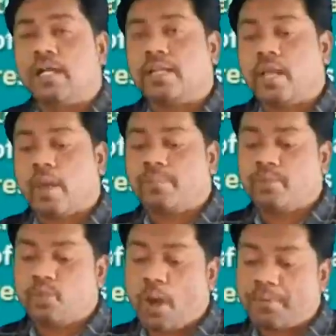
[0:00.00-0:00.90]

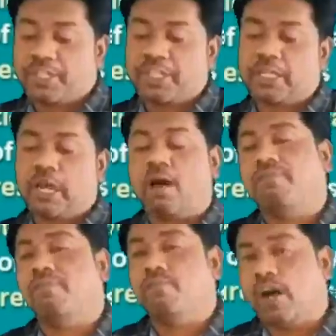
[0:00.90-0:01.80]
reabsorption
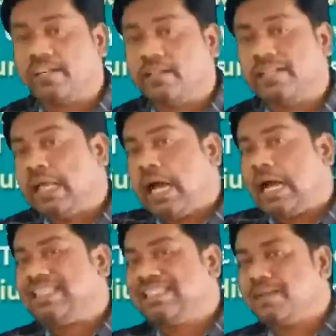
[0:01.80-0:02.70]
of water
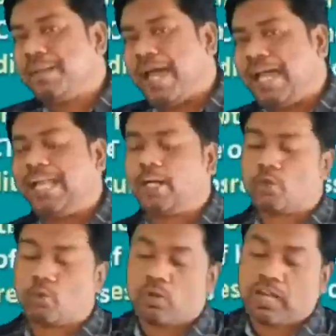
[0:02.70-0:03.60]
and some
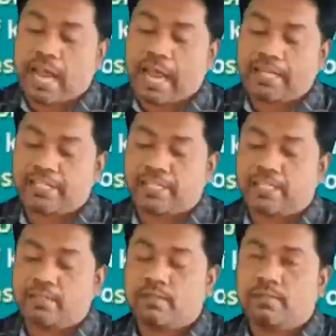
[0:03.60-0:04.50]

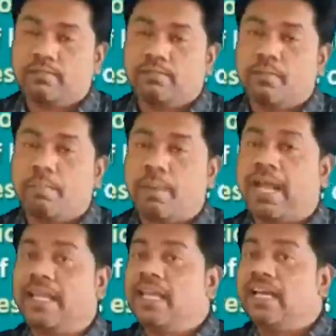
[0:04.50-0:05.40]
electrolytes
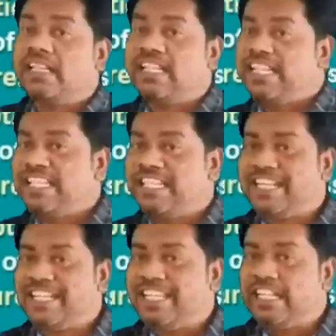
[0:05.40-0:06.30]
by
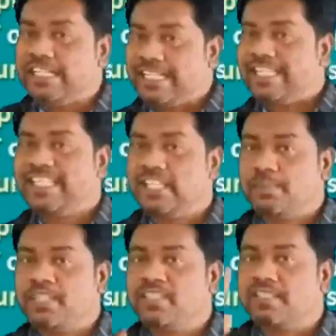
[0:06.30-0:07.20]
DCT.
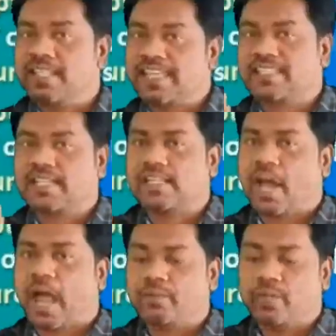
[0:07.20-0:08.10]
DCT means distal
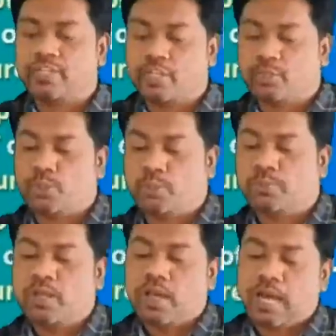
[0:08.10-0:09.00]
convoluted
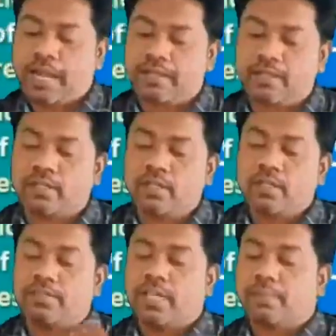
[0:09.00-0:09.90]
tube,
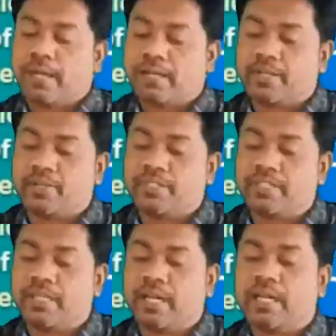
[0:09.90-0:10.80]
and thereby
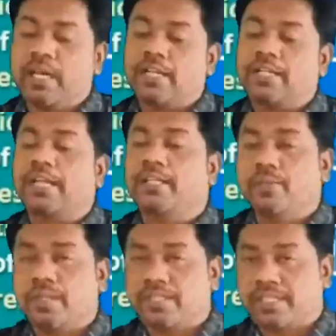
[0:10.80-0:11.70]
reducing the
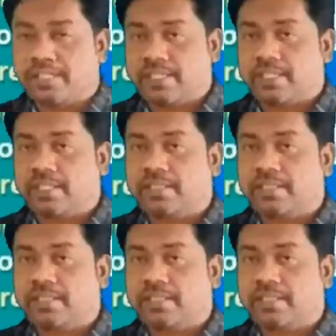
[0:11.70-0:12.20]
diuresis.